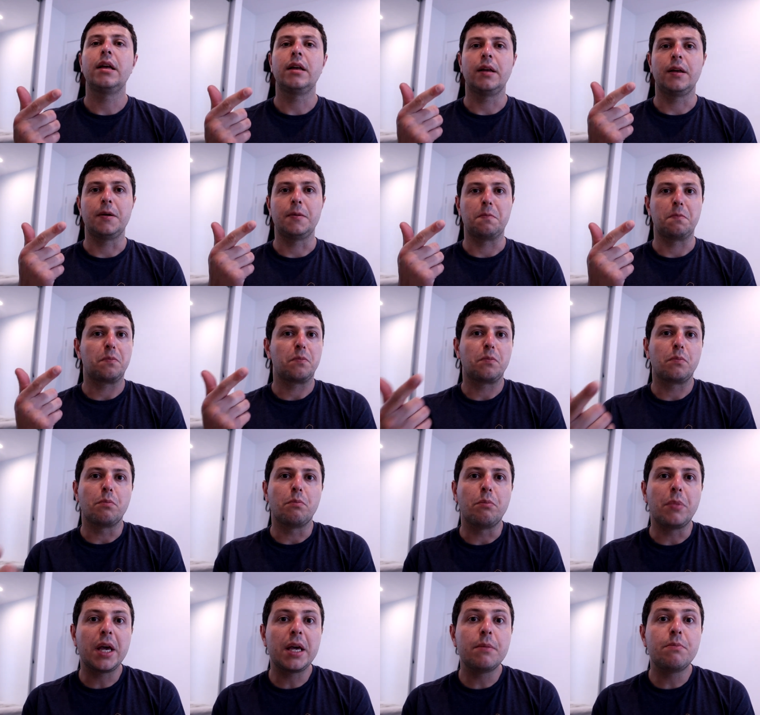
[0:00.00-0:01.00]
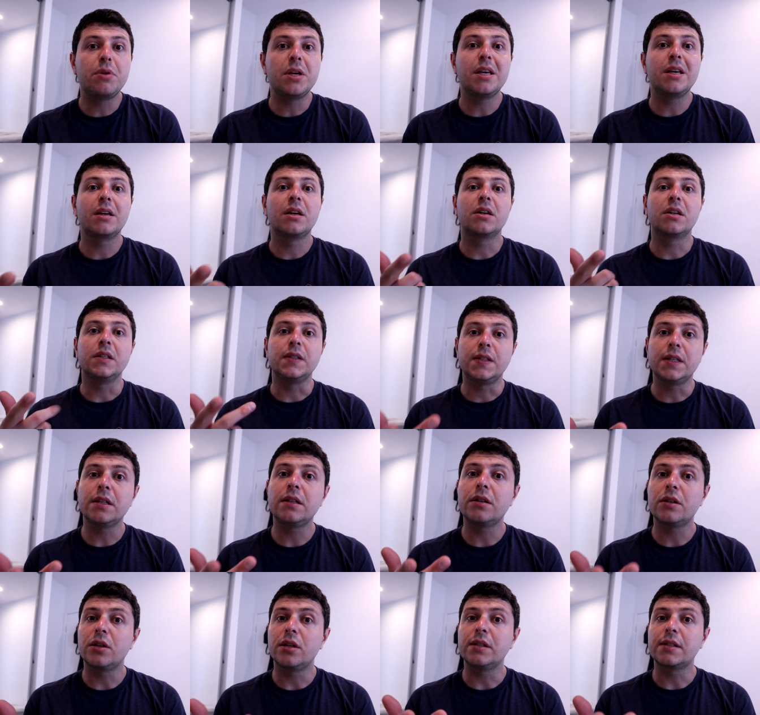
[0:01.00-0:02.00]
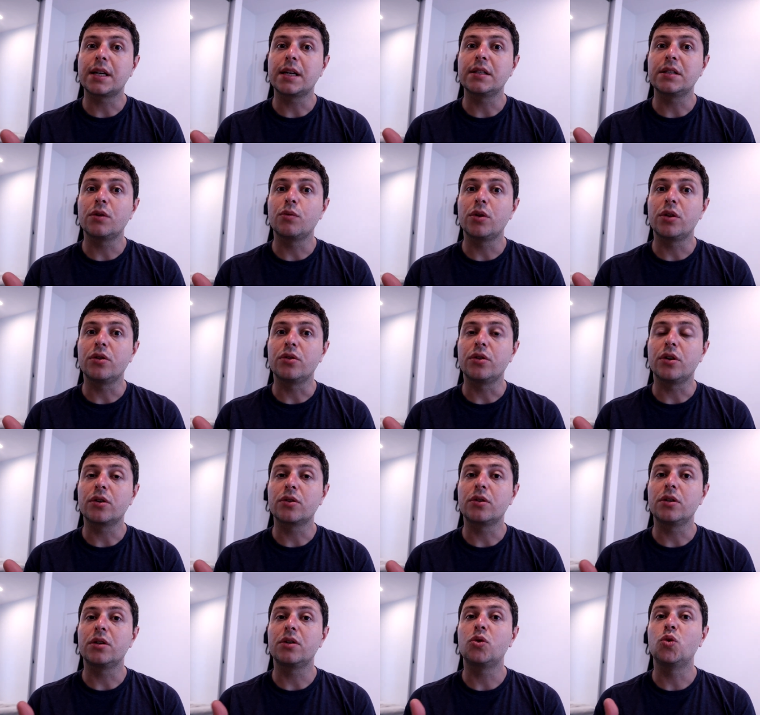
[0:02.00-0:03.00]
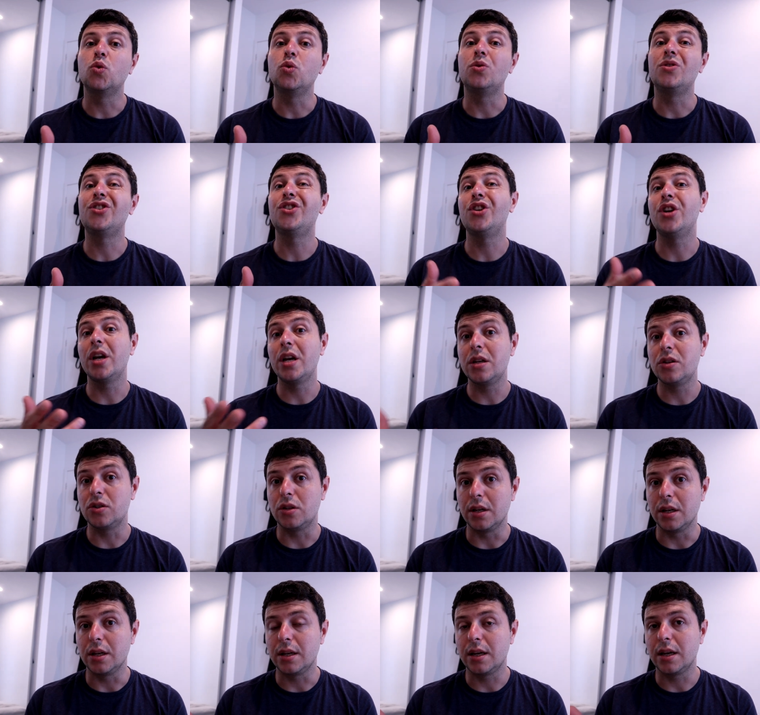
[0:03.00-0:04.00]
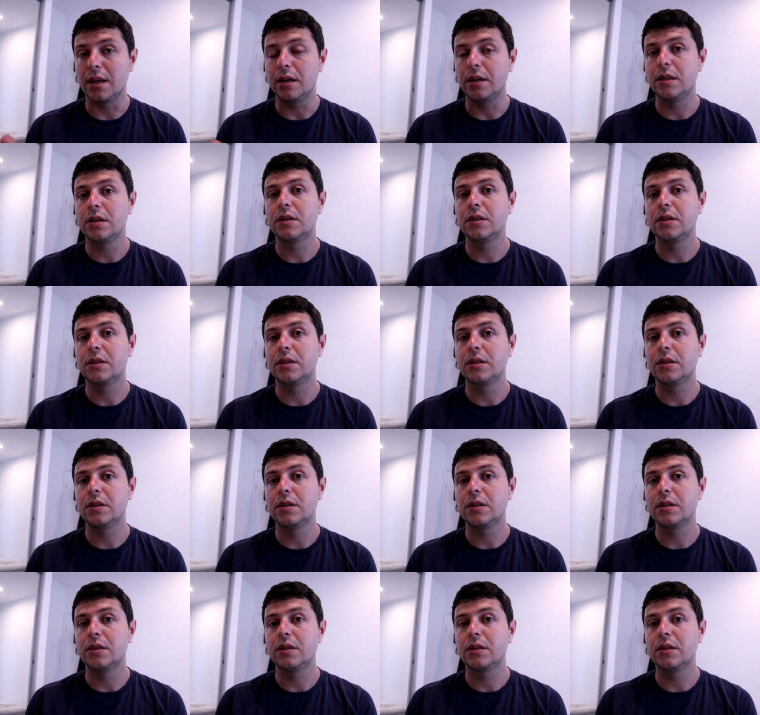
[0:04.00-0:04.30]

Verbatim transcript: um, maybe consider discussing with your doctor to change the inhaler.